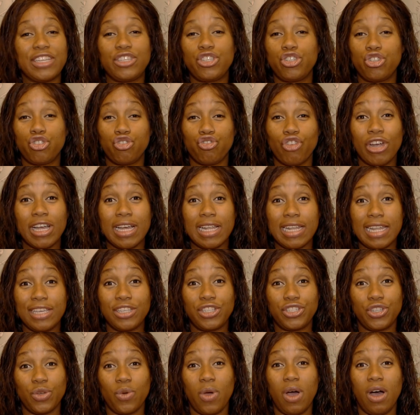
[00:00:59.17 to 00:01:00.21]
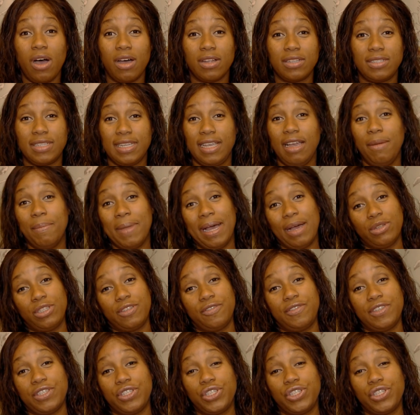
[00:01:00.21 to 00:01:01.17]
struggling so hard to come out of his